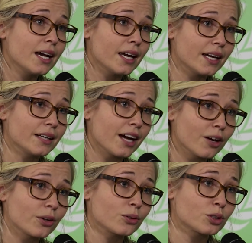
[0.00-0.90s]

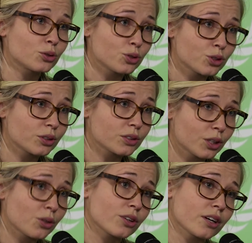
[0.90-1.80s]
now in order to
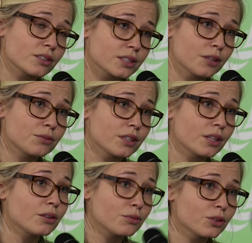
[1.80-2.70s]
secure our safety
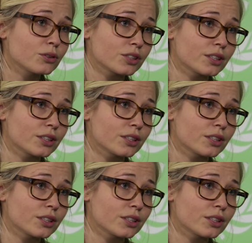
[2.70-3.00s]
in the future.